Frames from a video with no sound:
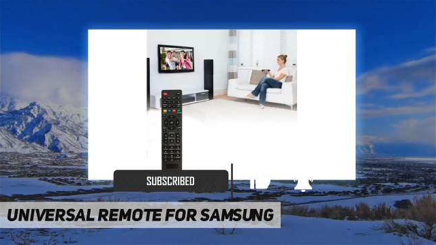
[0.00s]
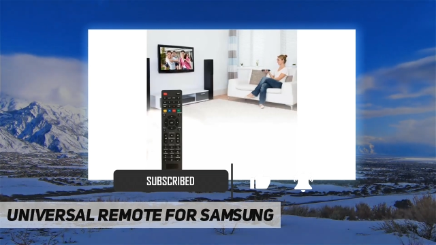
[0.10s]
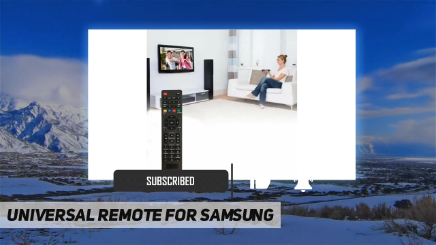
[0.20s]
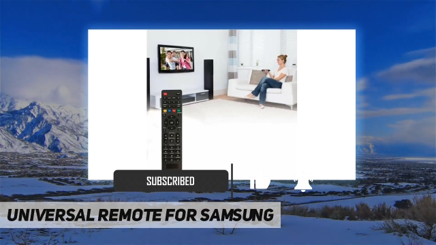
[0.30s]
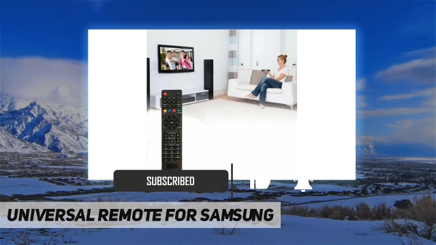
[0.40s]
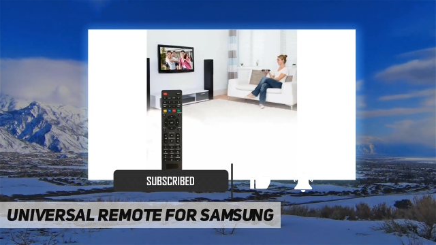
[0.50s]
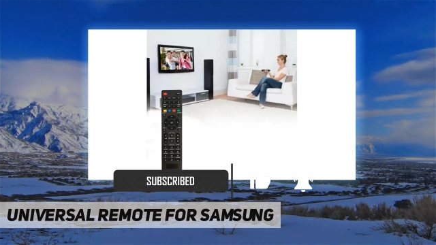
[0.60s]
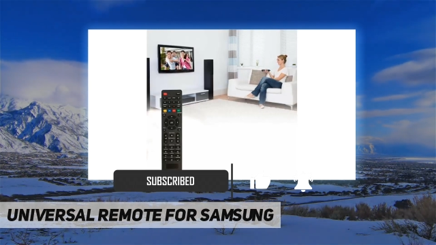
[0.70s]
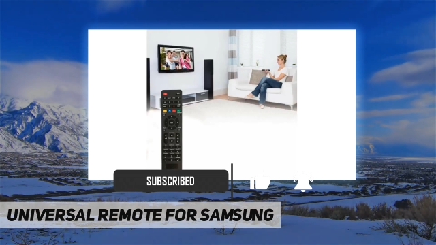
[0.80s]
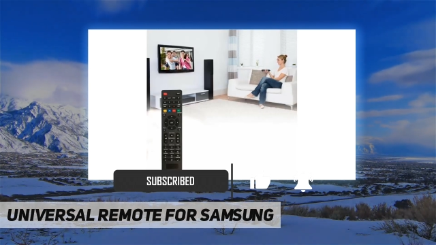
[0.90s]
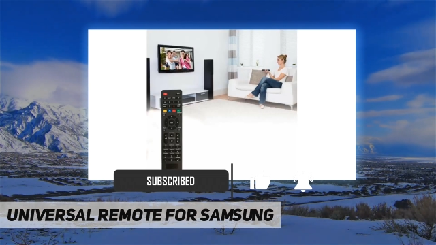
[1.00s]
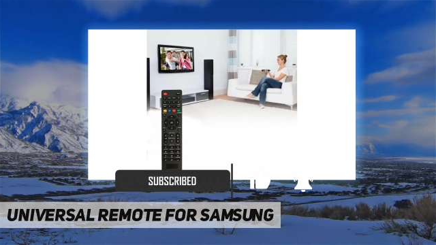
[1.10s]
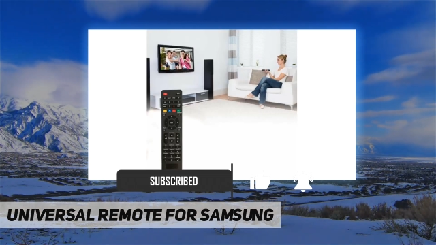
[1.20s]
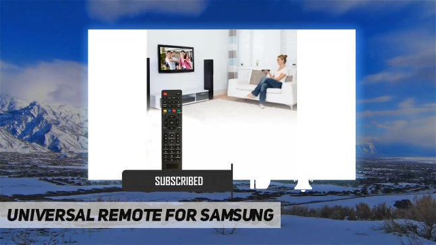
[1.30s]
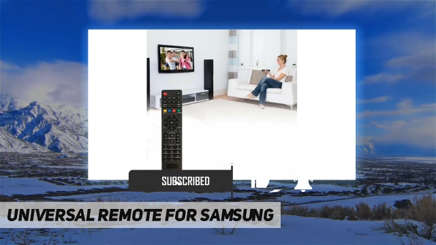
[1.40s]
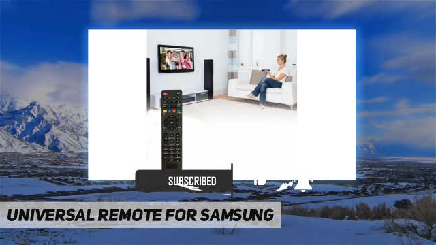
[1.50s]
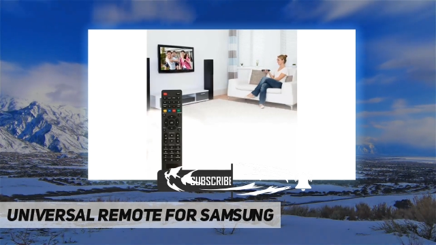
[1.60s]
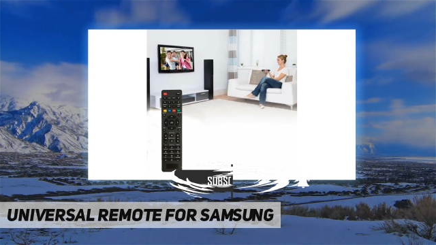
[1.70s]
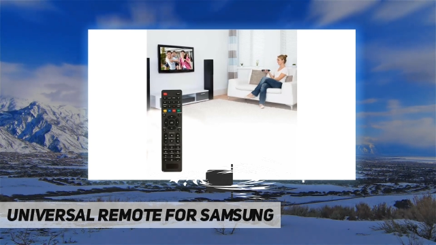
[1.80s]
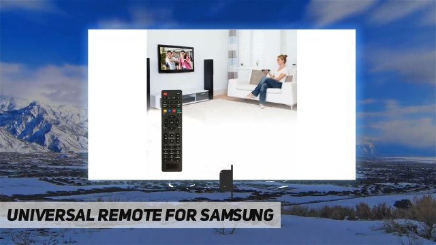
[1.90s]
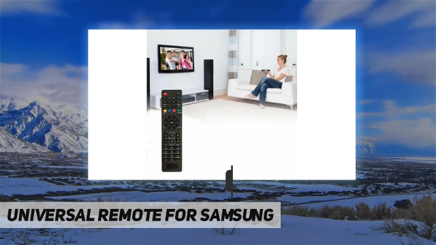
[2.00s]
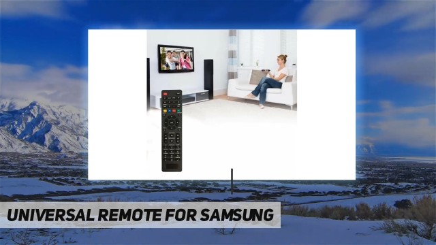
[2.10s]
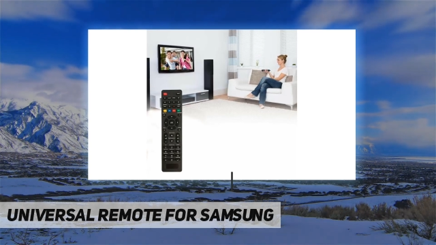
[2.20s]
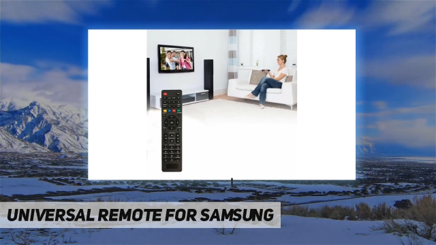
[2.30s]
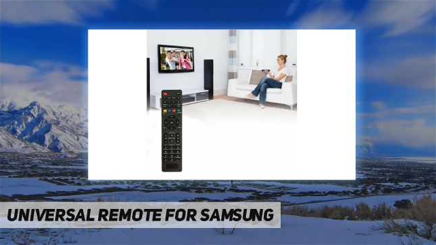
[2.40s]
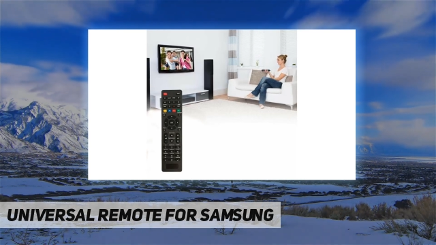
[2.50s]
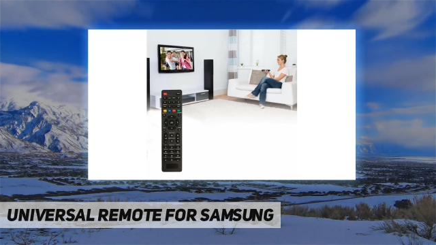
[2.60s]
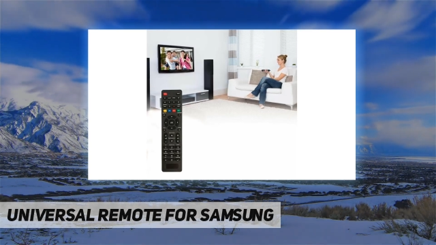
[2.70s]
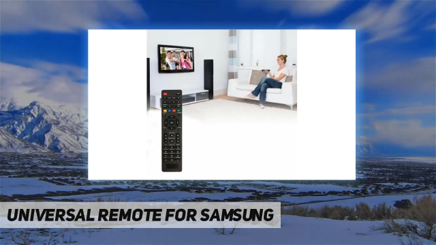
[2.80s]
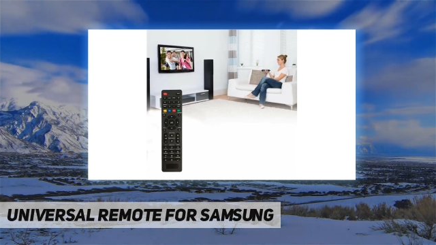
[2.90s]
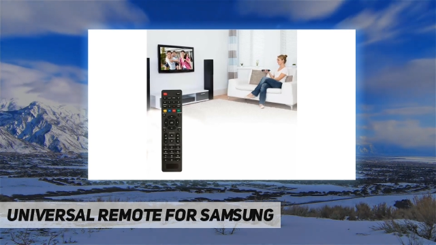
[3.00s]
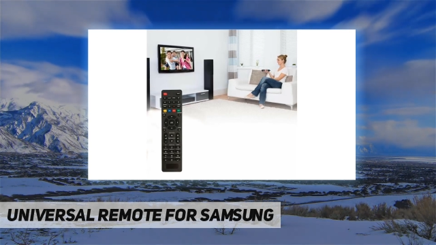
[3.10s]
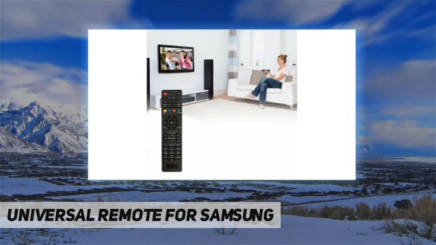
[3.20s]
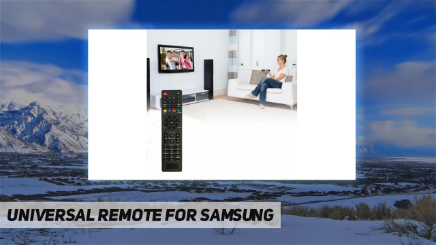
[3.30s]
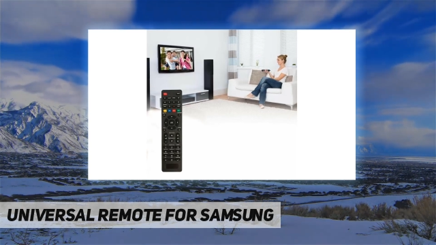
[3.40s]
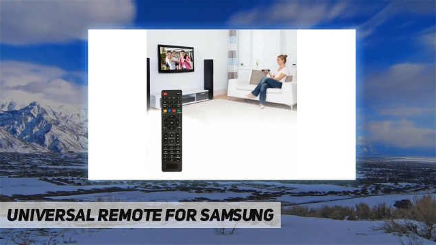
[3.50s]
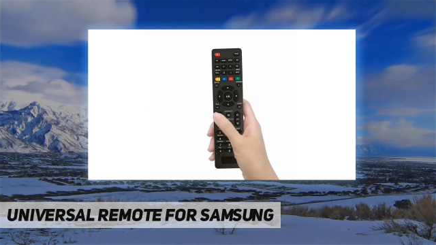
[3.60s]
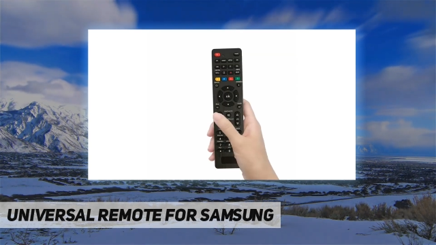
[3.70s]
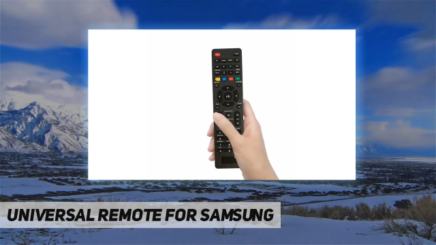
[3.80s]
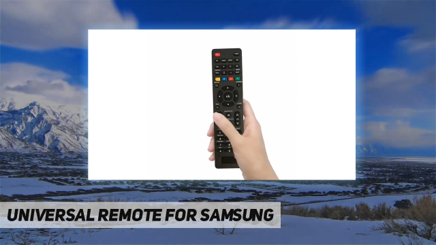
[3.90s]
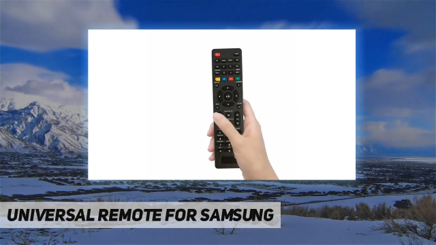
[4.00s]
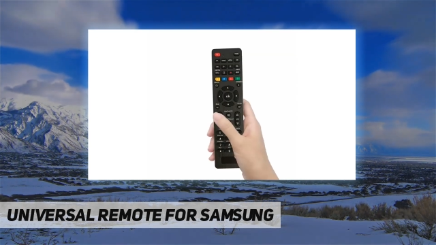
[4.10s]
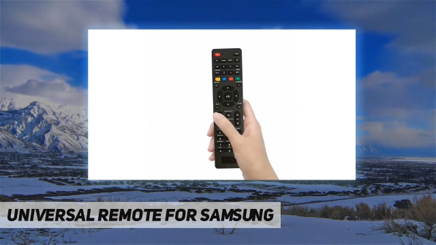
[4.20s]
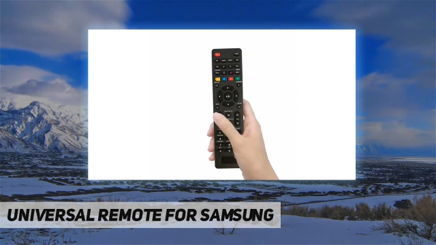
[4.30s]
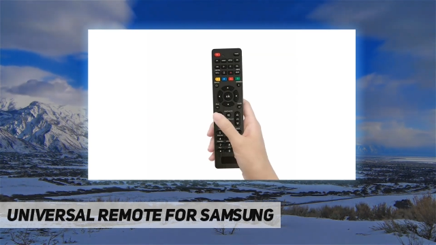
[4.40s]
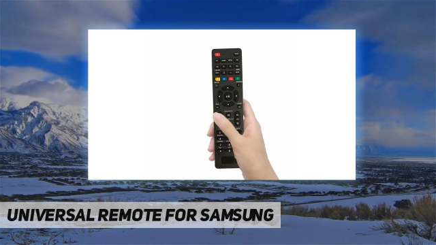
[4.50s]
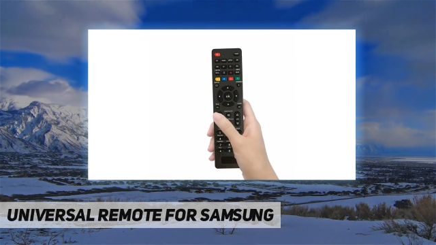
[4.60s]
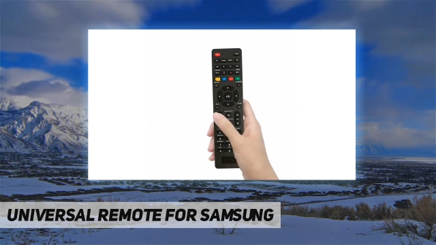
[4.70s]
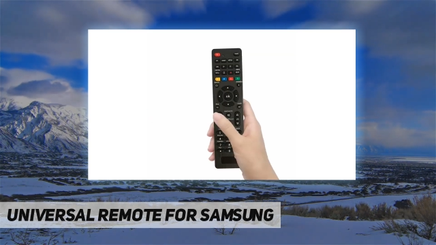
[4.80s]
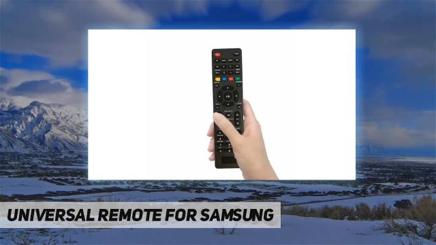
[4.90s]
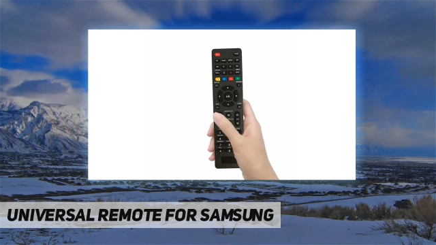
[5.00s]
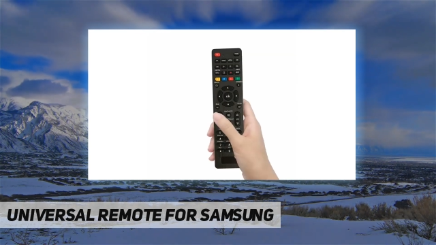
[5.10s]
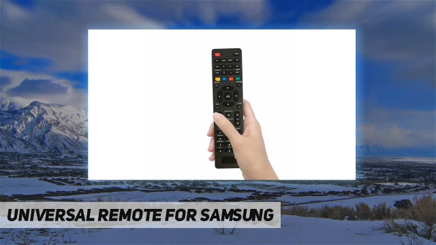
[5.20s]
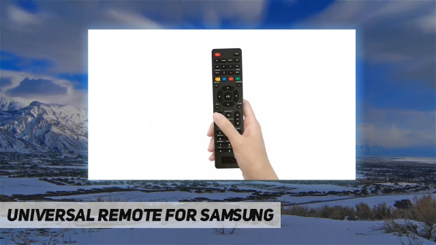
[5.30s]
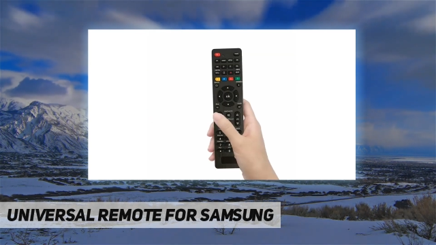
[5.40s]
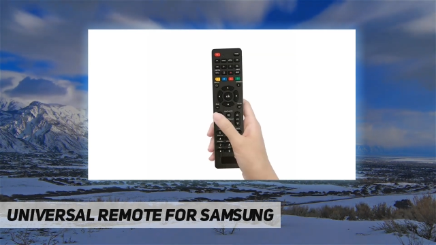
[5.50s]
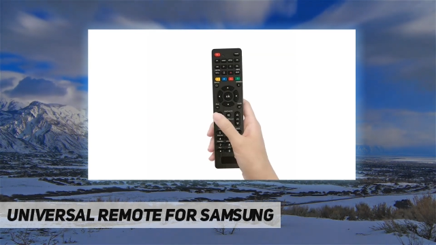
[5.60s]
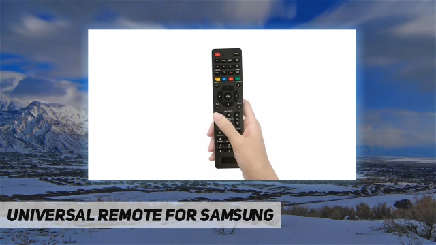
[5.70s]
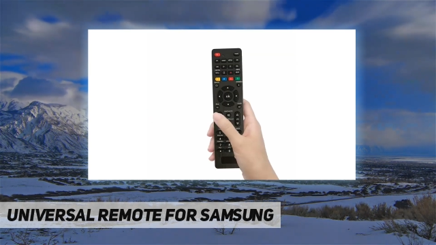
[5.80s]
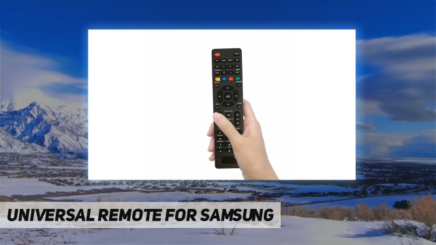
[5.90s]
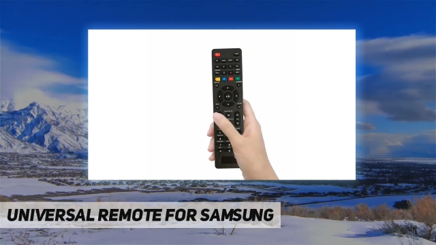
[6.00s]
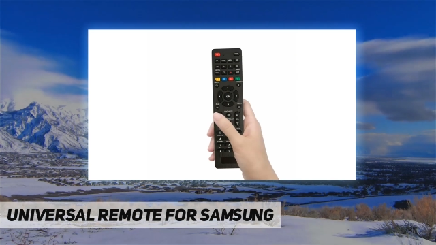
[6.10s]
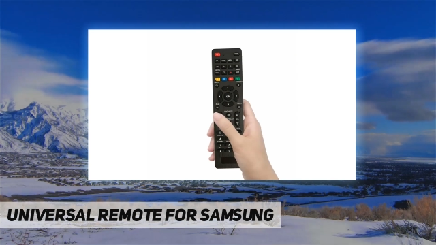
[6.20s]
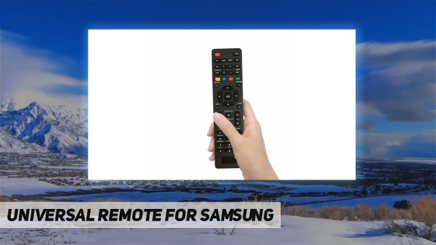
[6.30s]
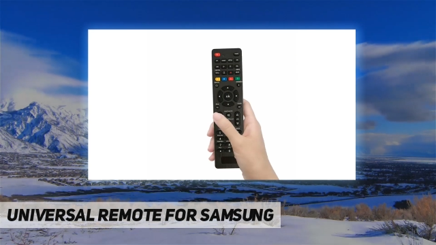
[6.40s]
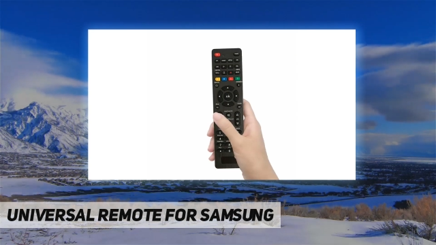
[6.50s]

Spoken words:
[unreadable: no face in view]